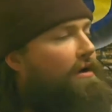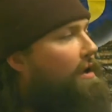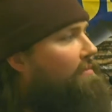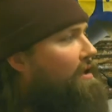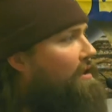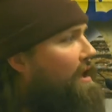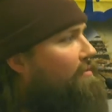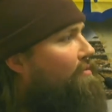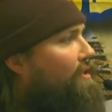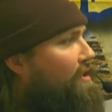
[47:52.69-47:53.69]
I mean, they
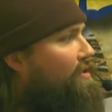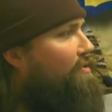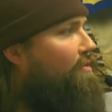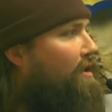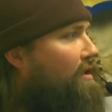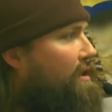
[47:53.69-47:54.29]
really do work, and